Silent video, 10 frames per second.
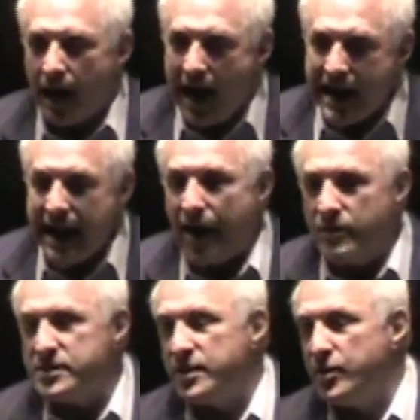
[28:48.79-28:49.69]
I
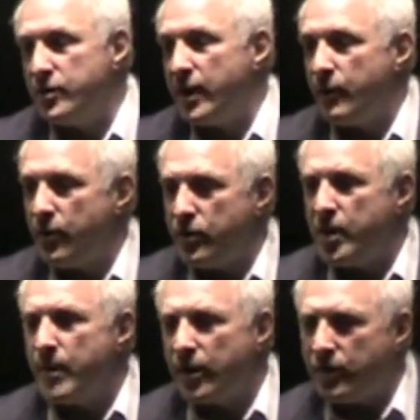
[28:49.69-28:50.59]
guarantee you that when you
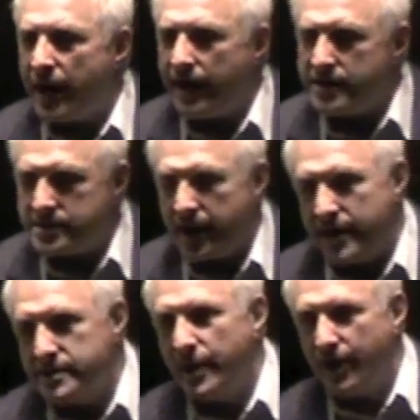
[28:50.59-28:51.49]
think about your 90
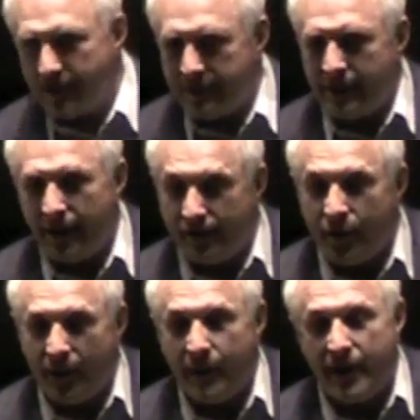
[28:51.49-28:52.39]
seconds, I'm
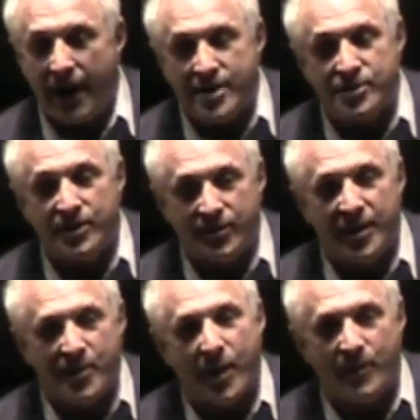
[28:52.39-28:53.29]
going to ask you to
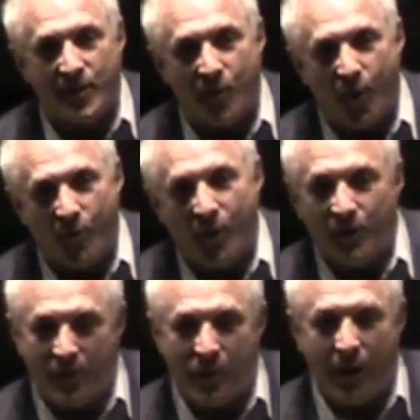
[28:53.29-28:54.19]
think about me tomorrow
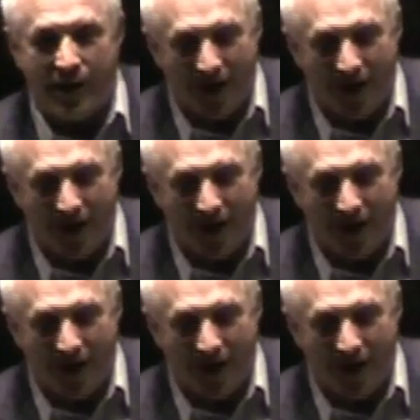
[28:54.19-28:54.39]
morning when you wake